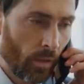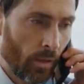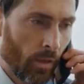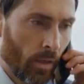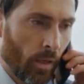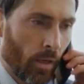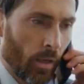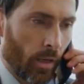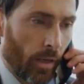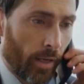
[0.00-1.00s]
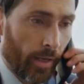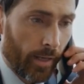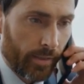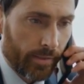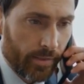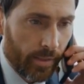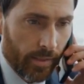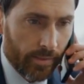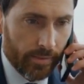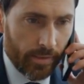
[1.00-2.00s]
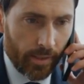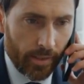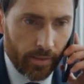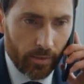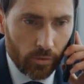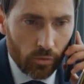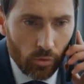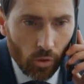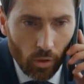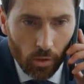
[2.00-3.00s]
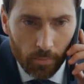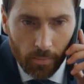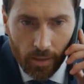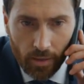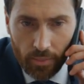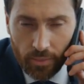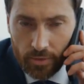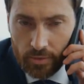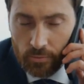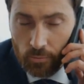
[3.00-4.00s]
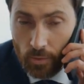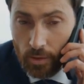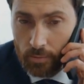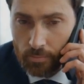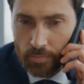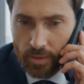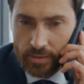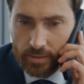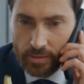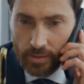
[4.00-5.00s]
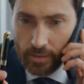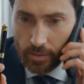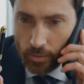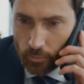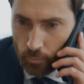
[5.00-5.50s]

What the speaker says: And there you would be asking them what are the pain points that they are experiencing.